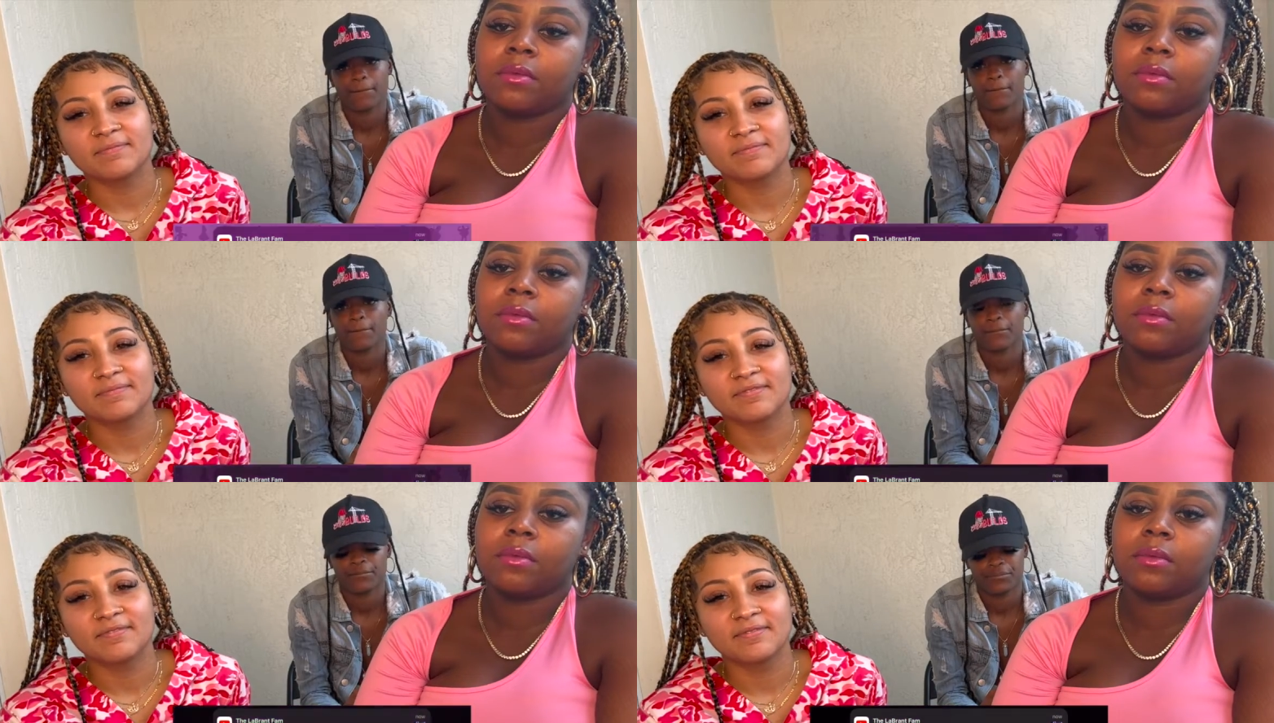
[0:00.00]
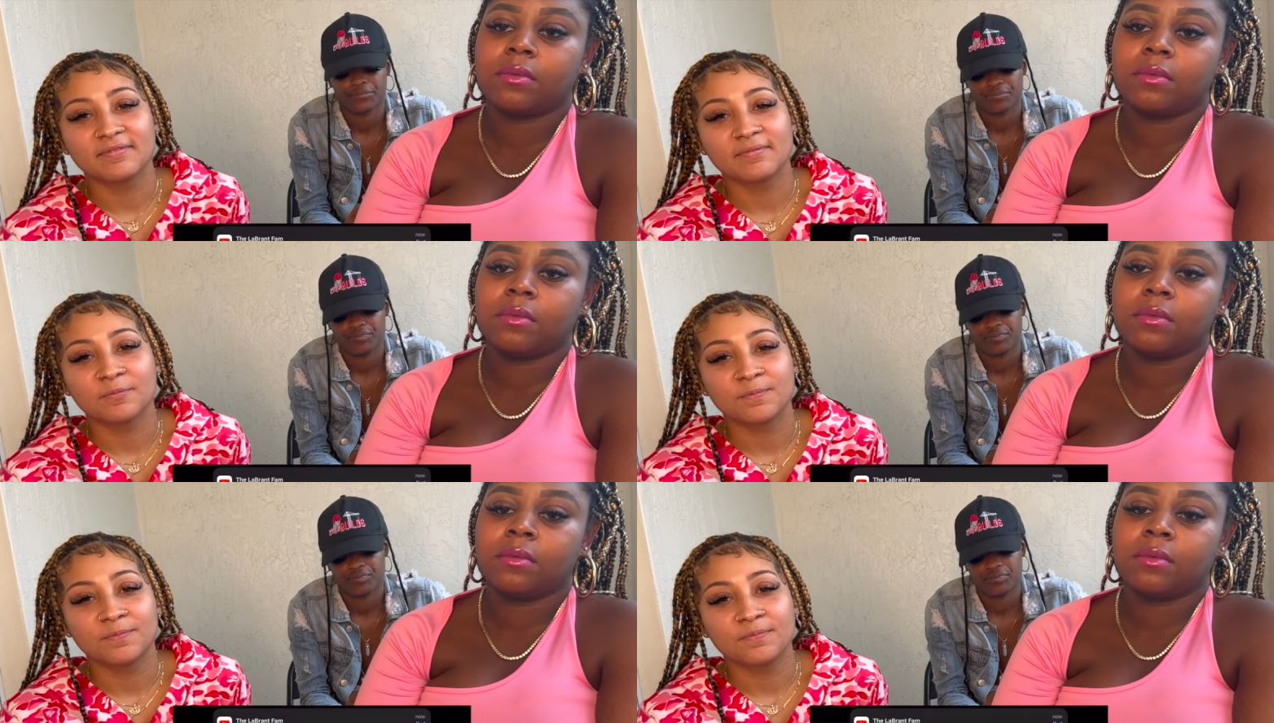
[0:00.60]

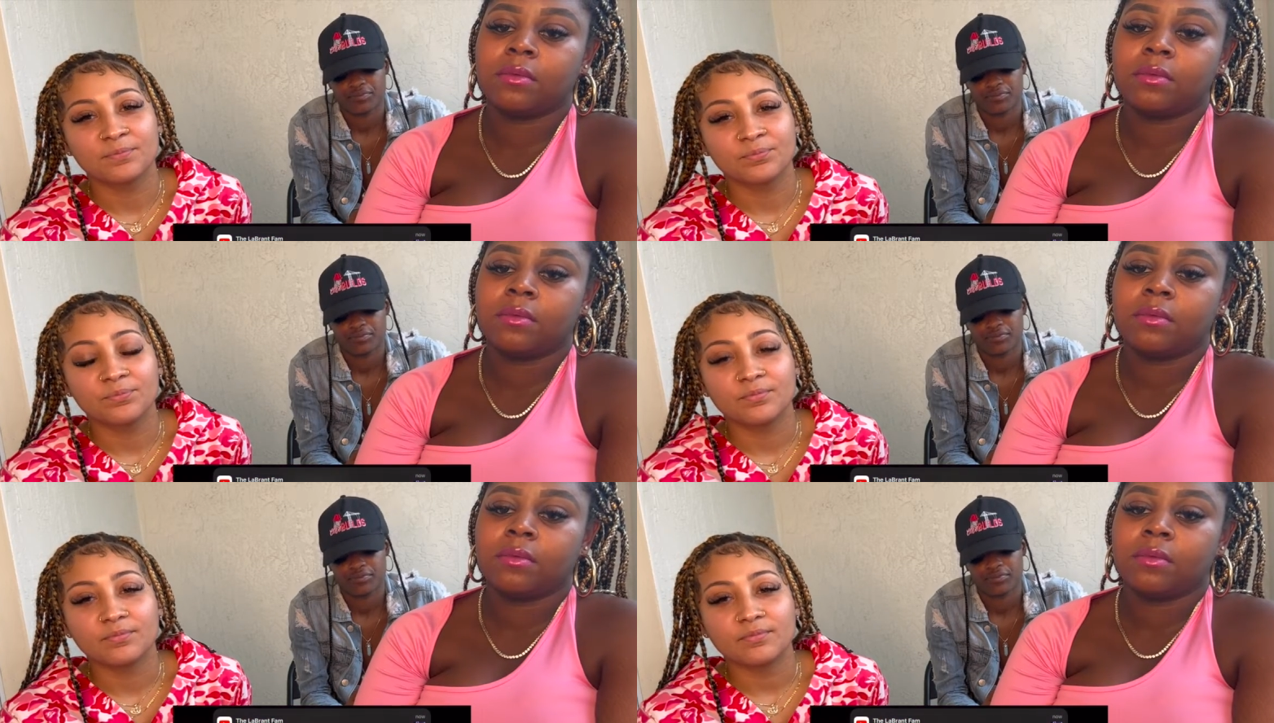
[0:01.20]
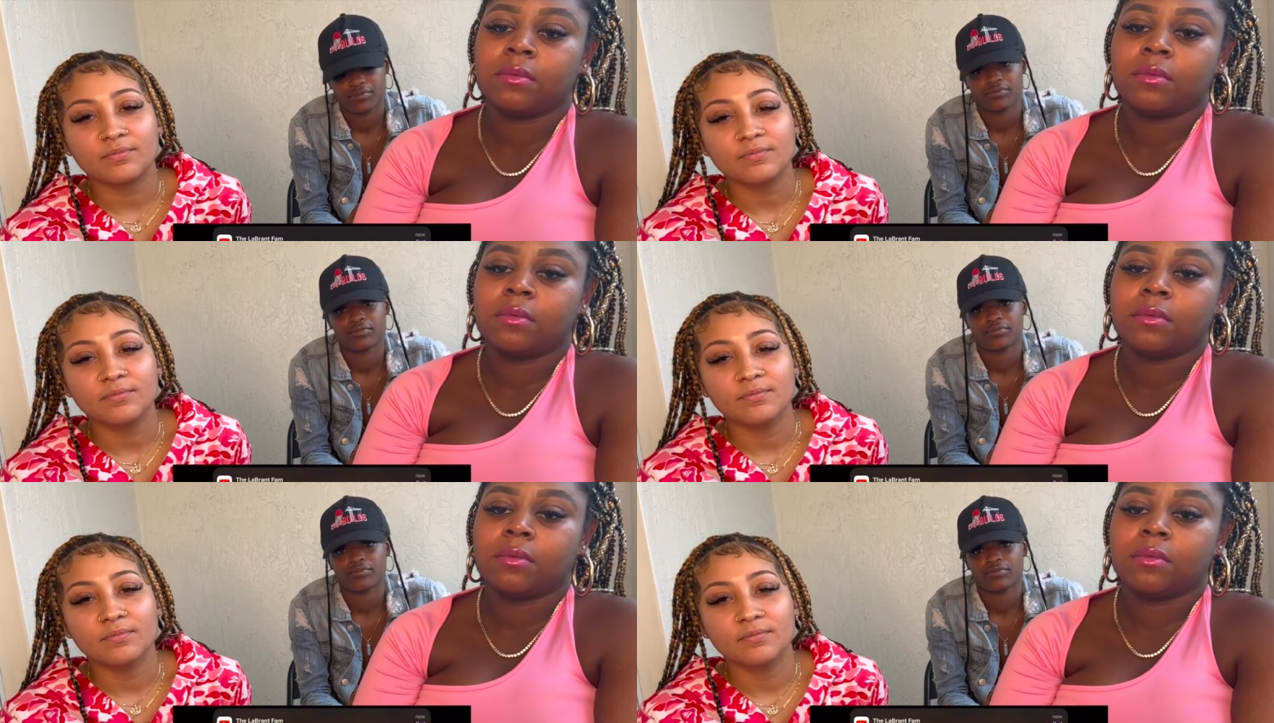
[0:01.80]

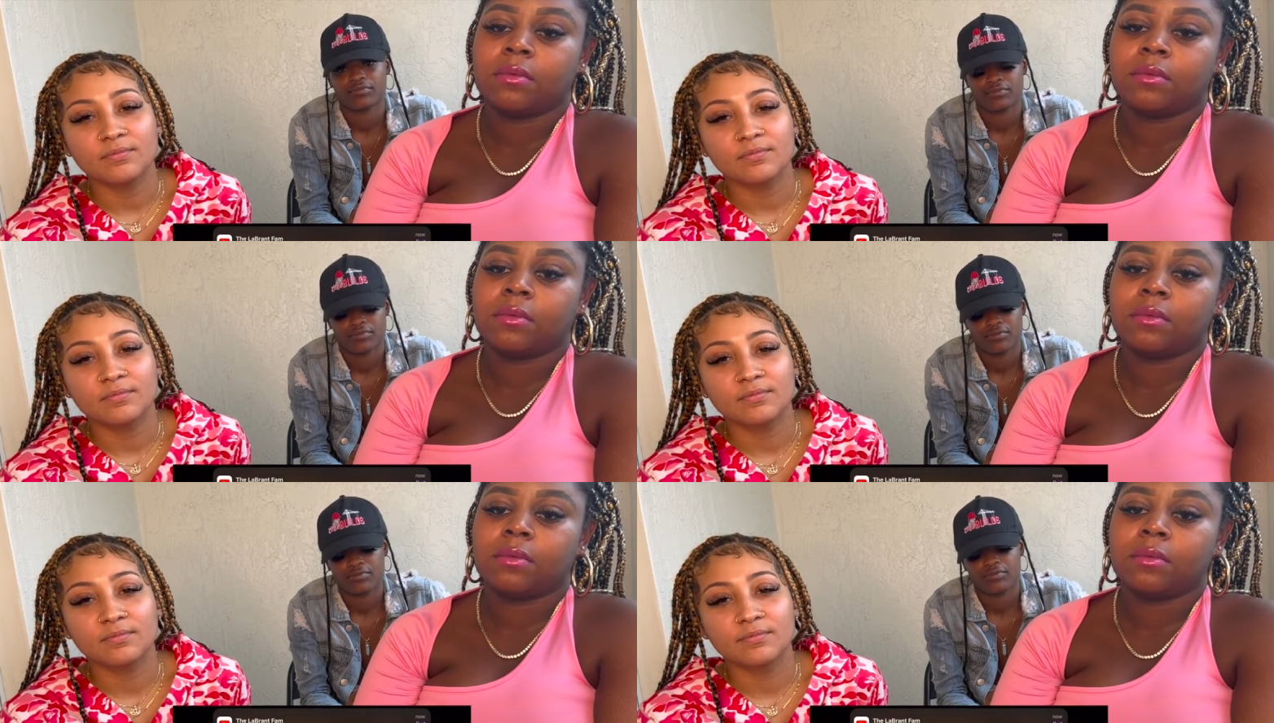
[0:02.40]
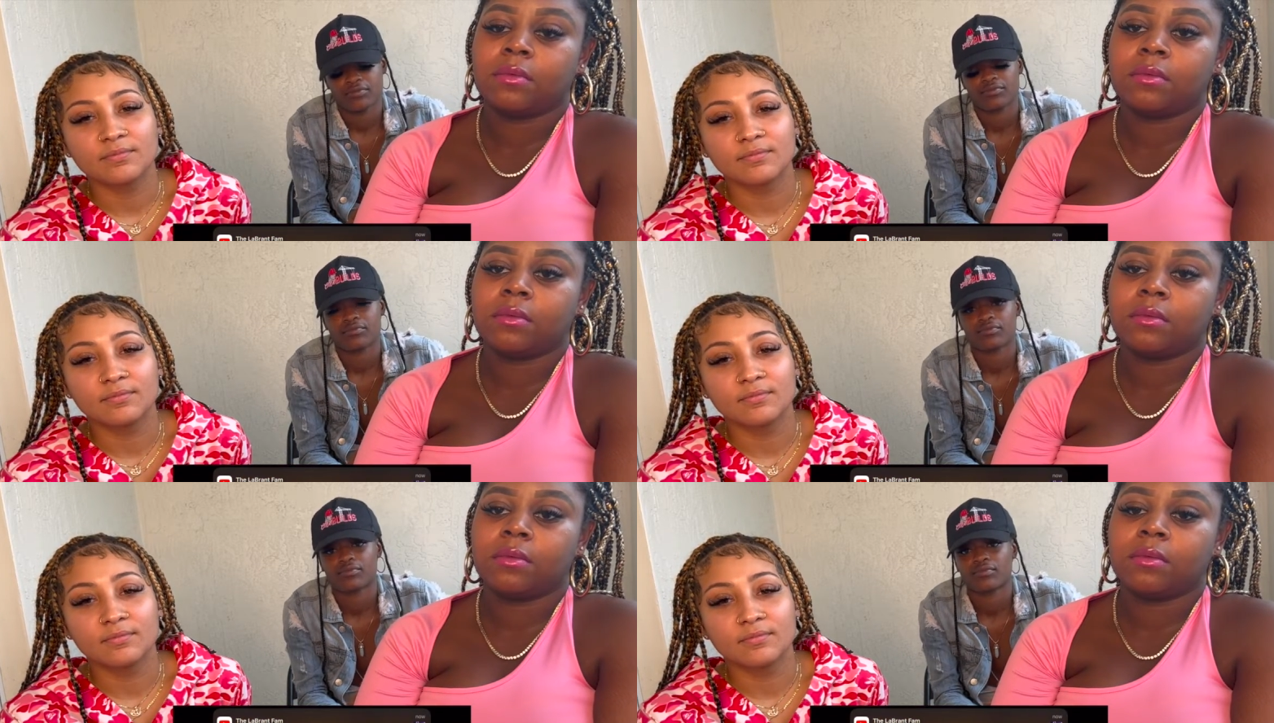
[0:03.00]

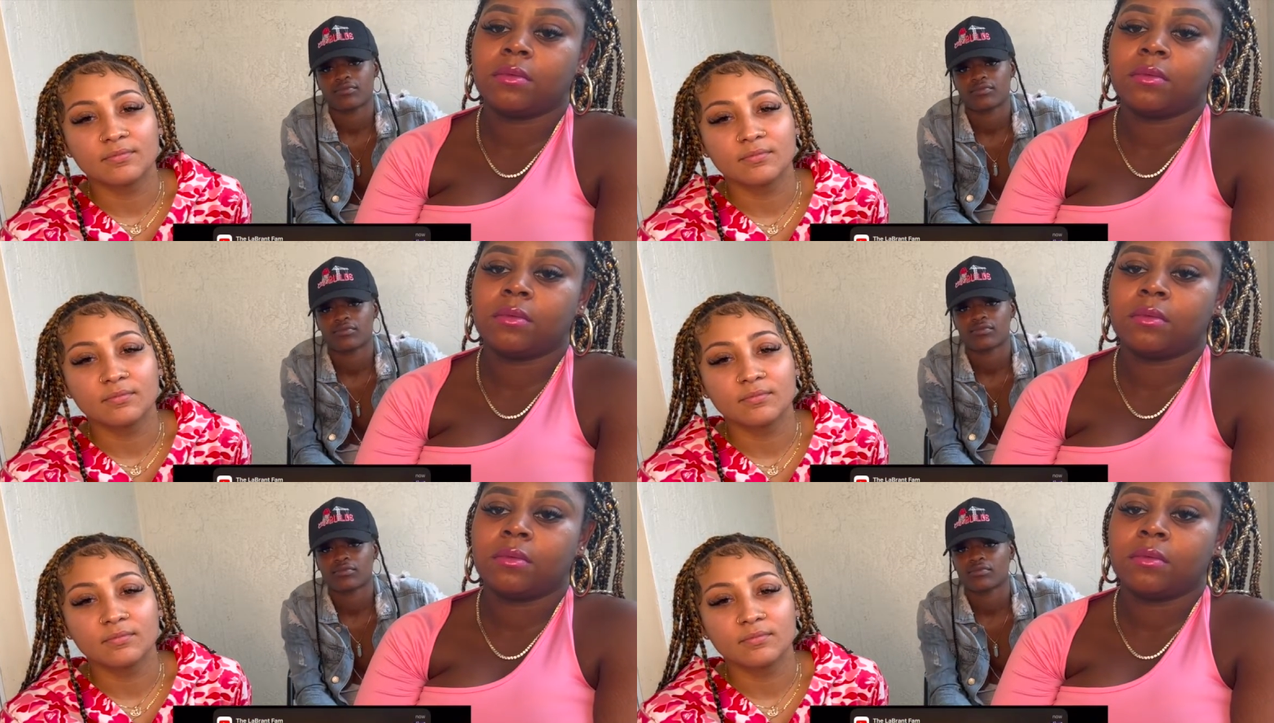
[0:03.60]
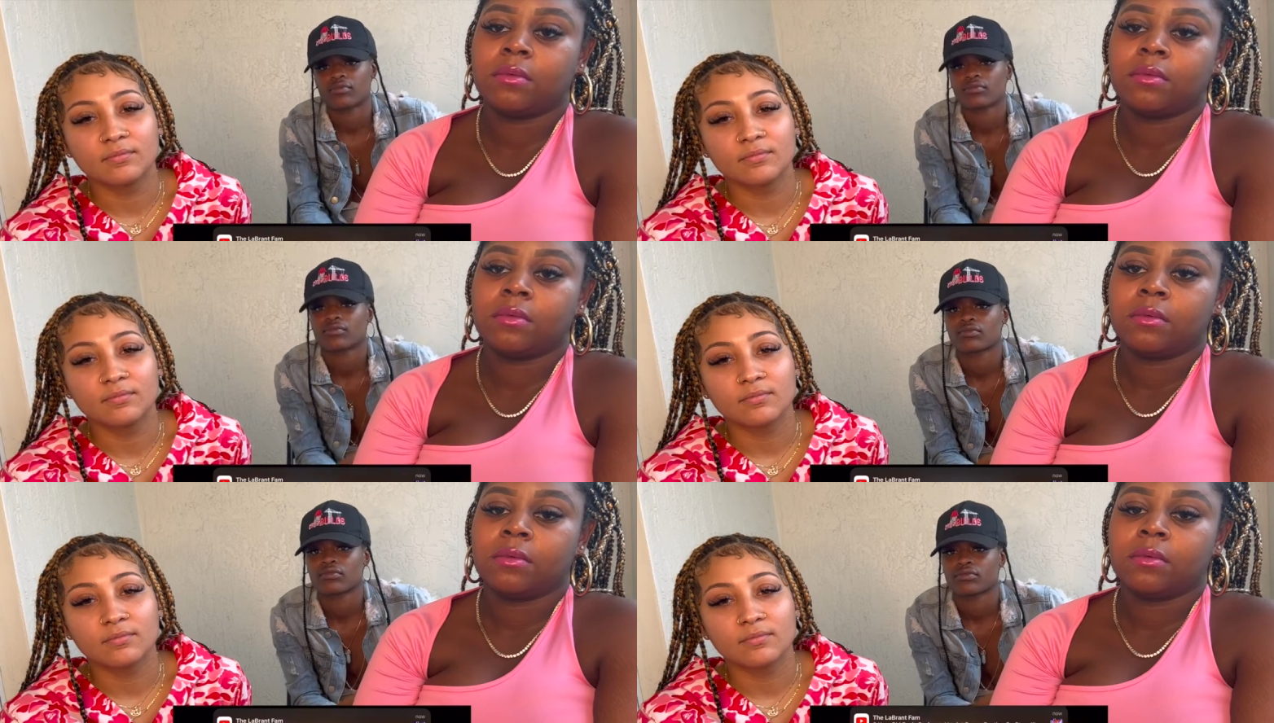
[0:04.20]

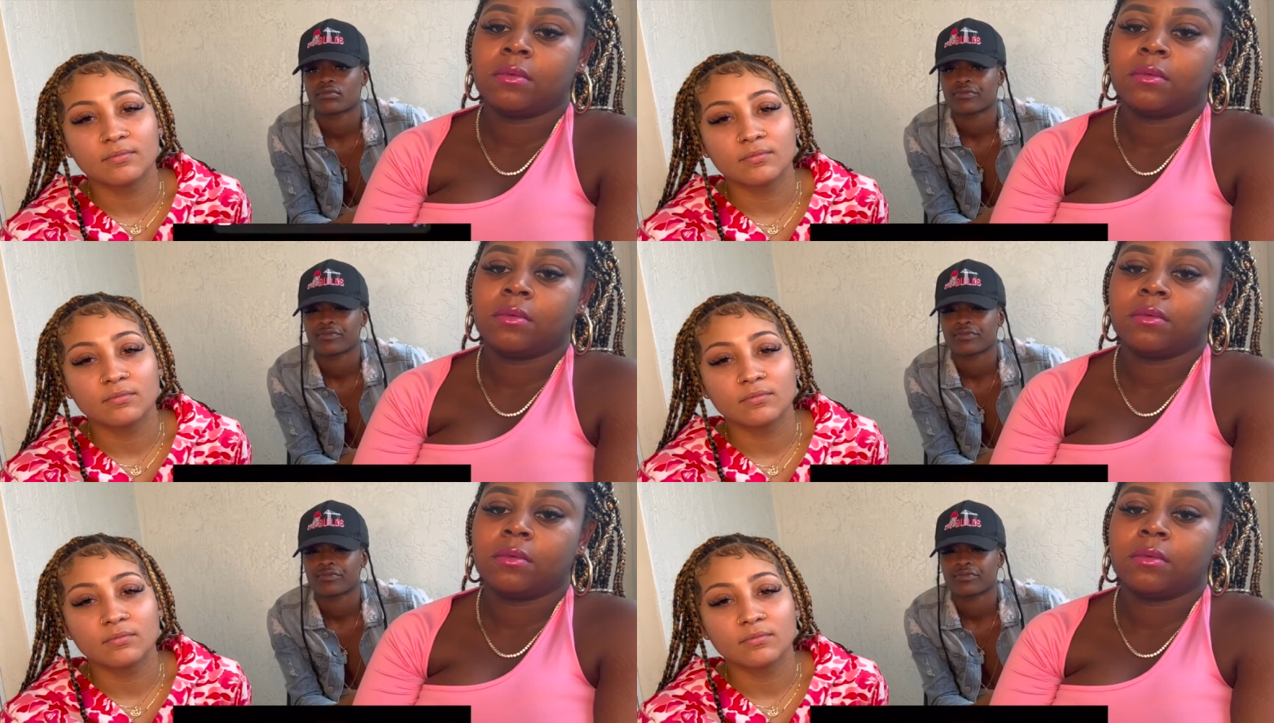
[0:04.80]
Nobody speaks.